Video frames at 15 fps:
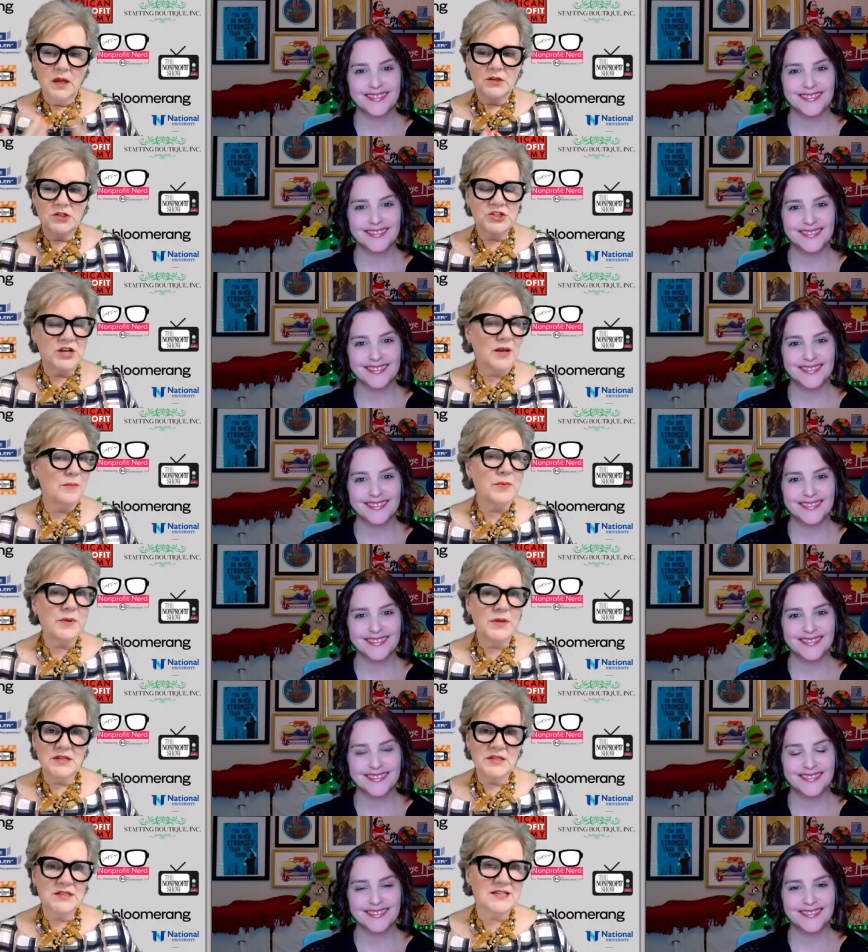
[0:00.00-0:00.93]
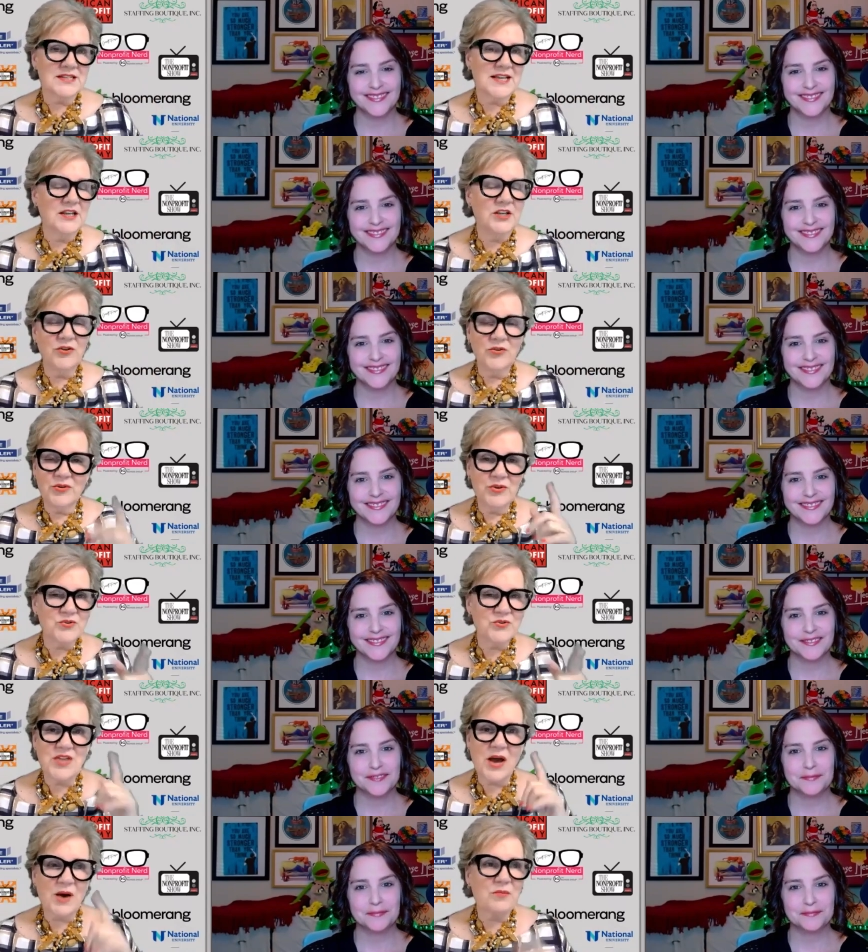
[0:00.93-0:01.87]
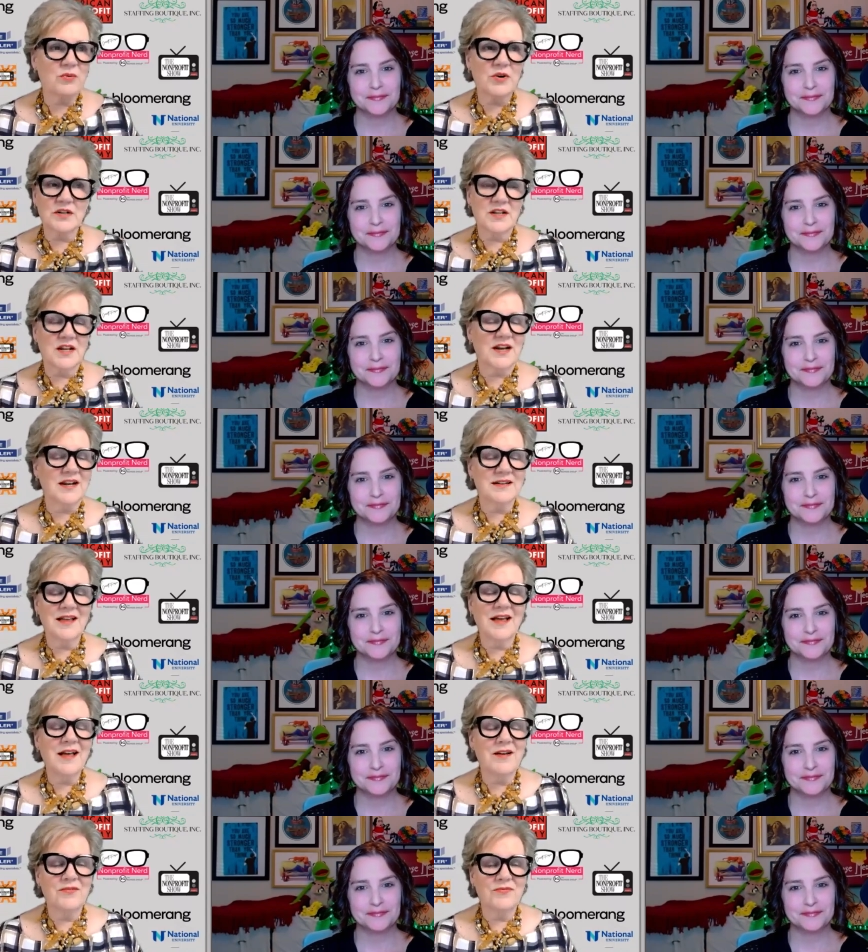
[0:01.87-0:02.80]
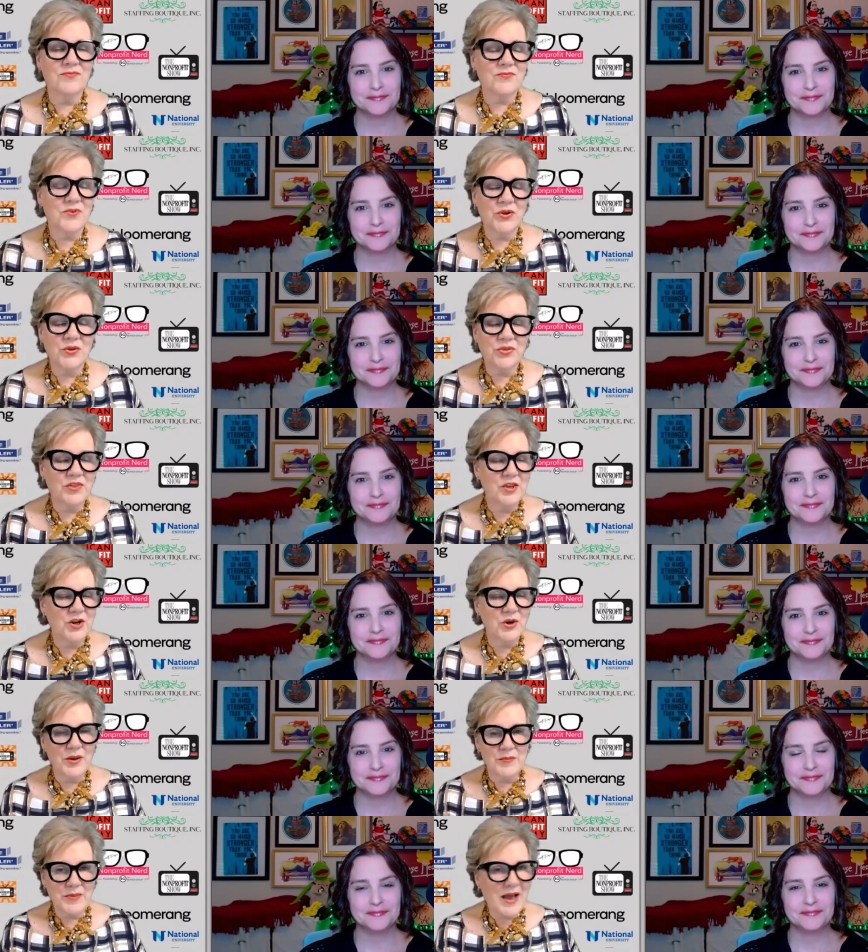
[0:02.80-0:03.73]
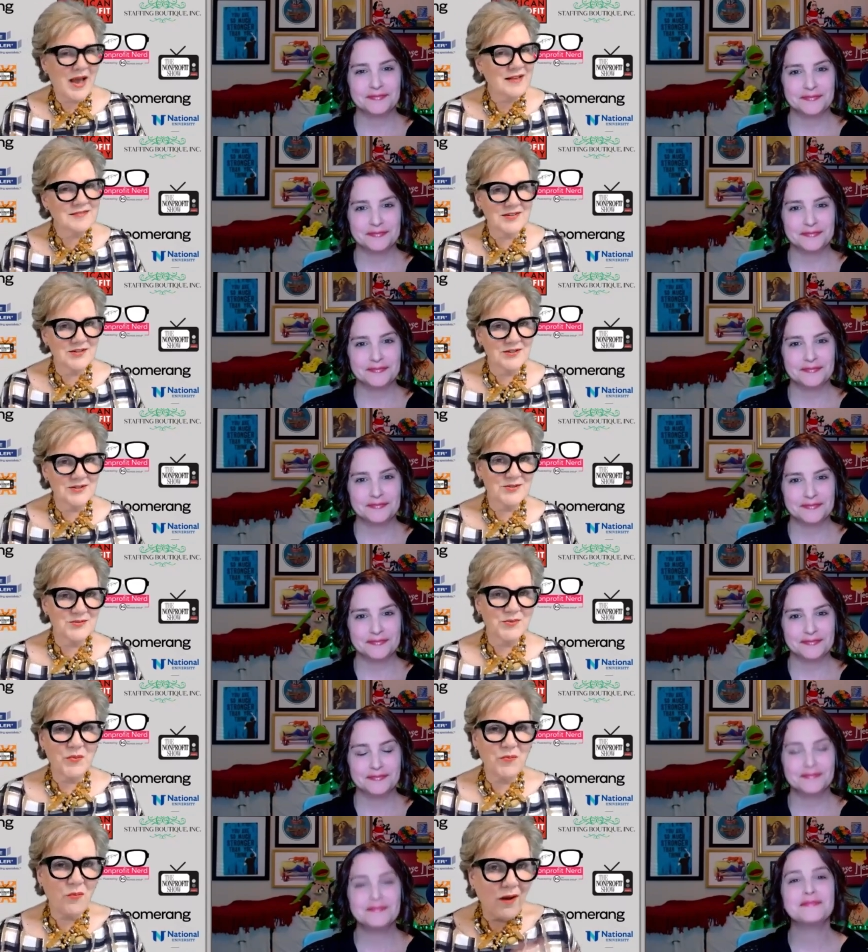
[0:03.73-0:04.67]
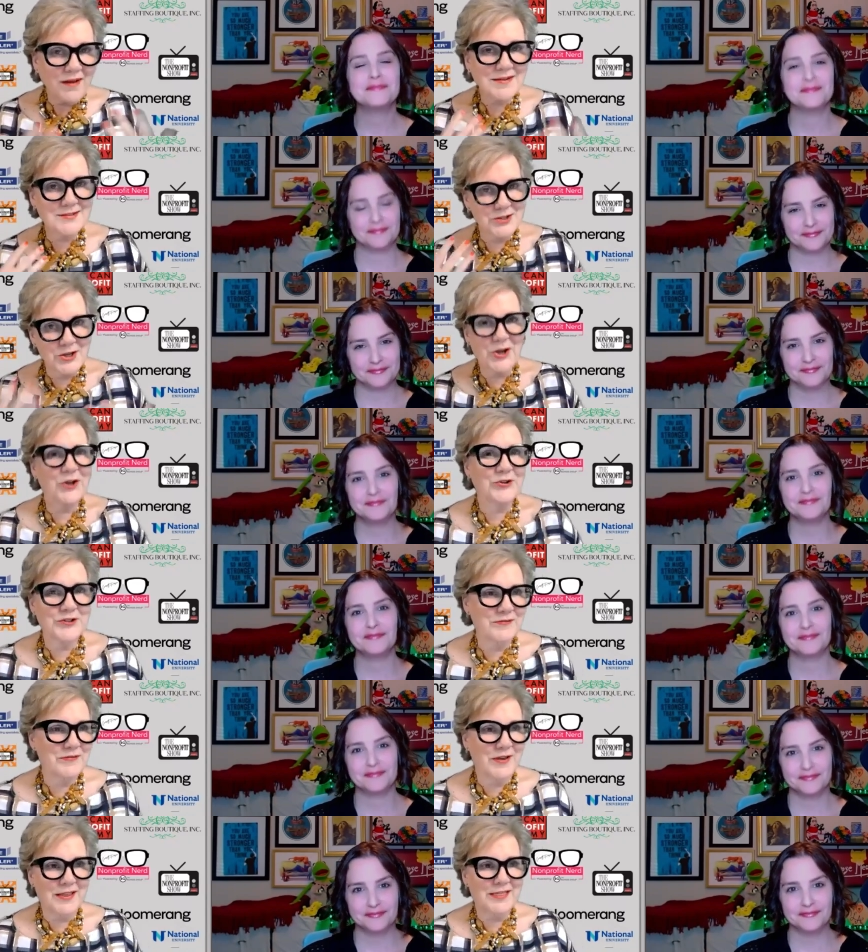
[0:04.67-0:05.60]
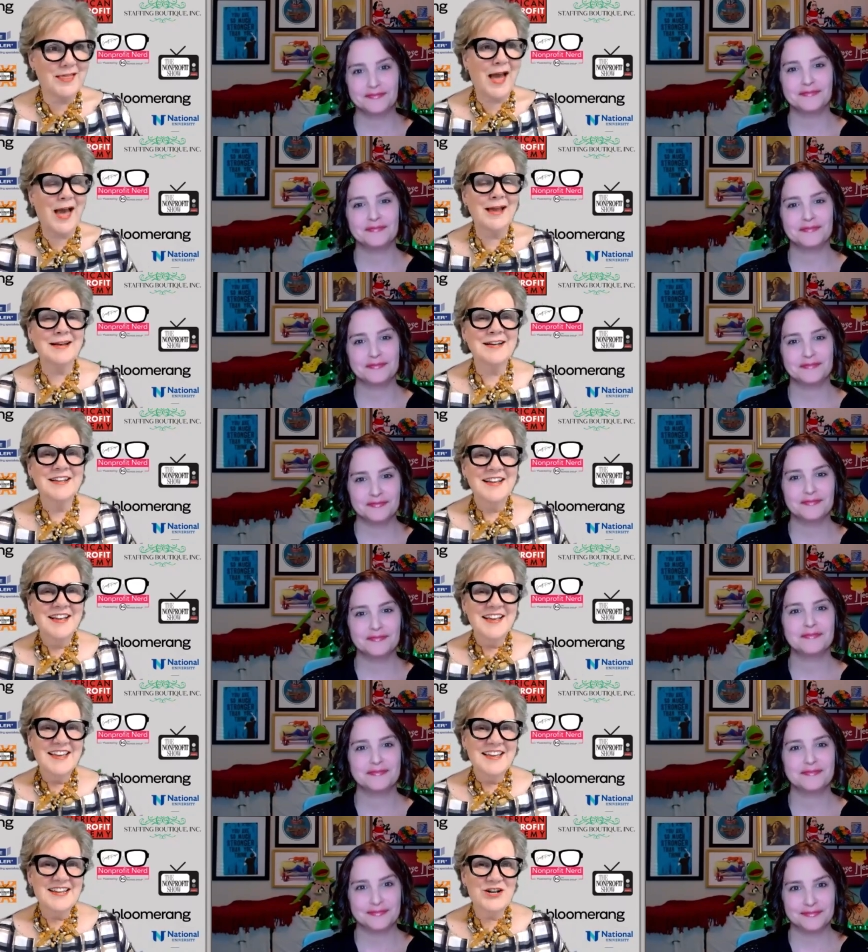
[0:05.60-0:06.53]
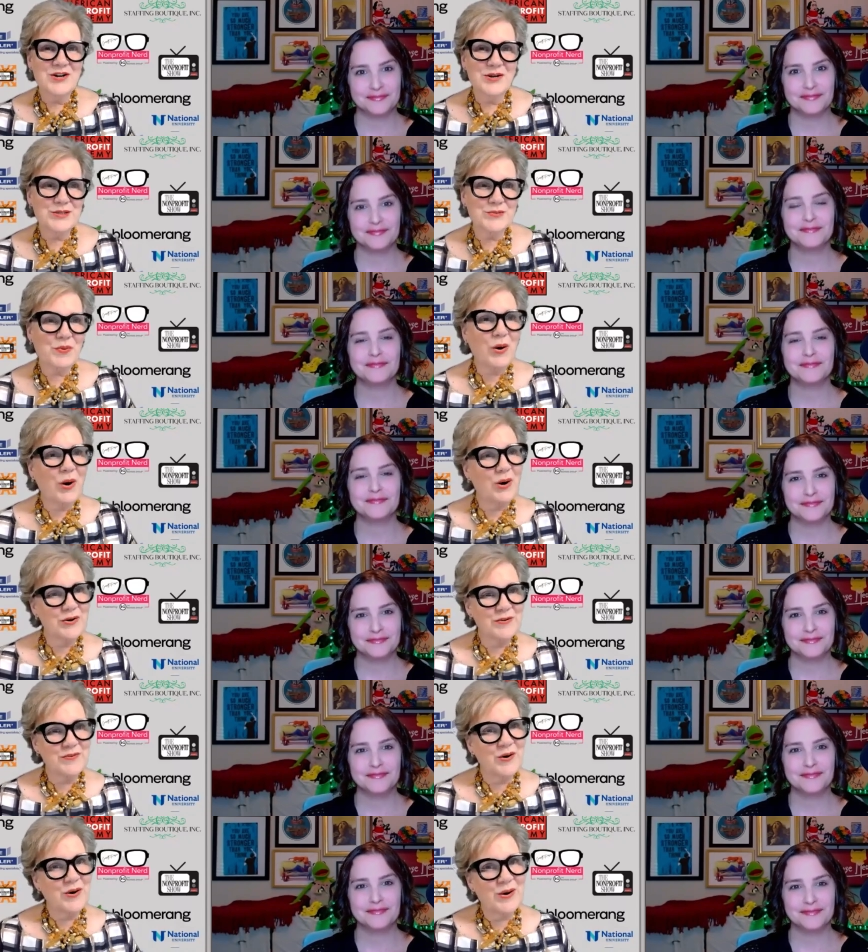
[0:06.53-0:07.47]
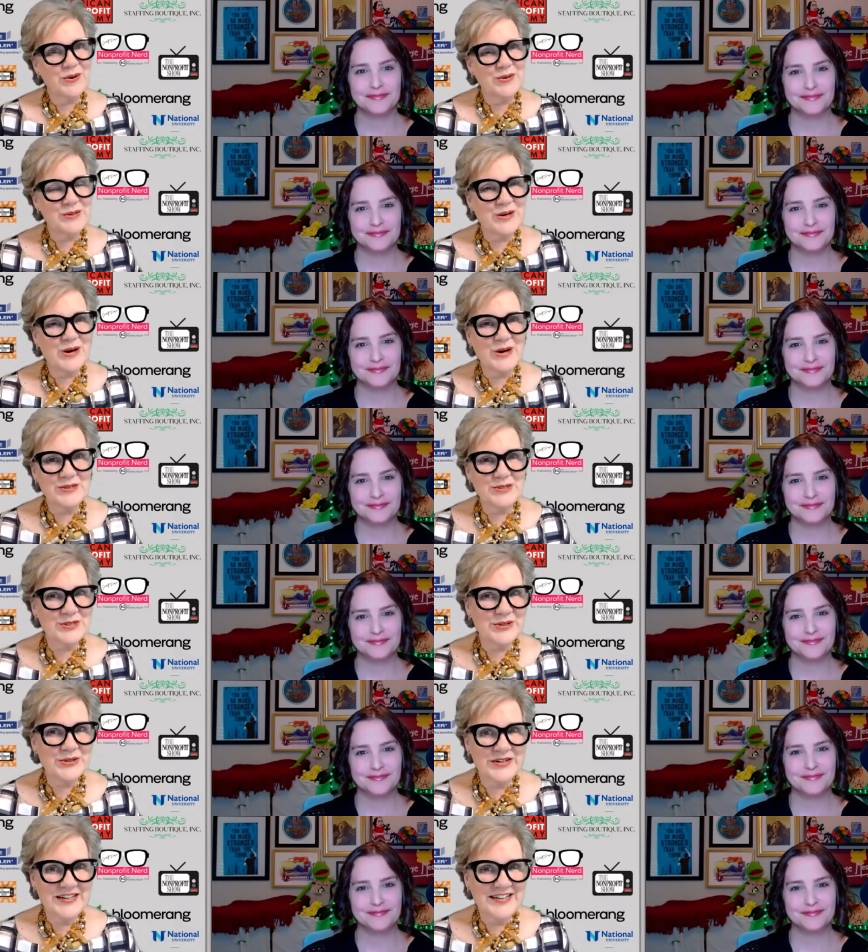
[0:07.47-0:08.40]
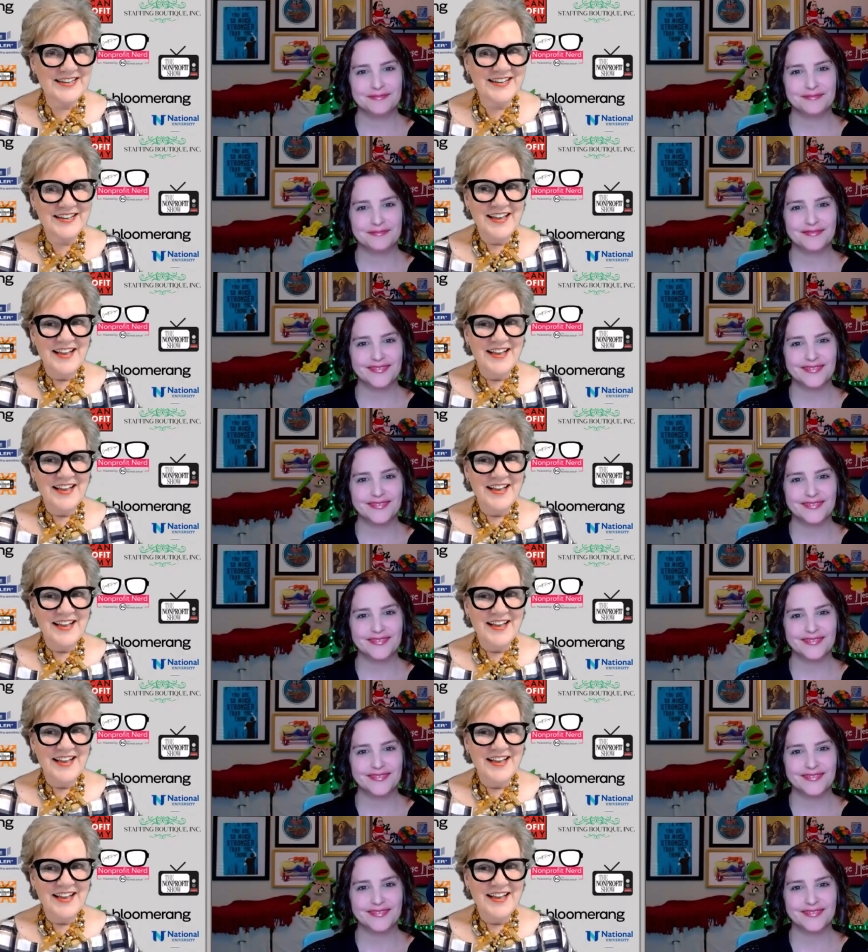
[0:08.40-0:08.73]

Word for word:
Speaker 1: champions. And you used that word that I love, Ruth, you know, ambassadors. We want to cultivate that, you know, as part of our, our journey.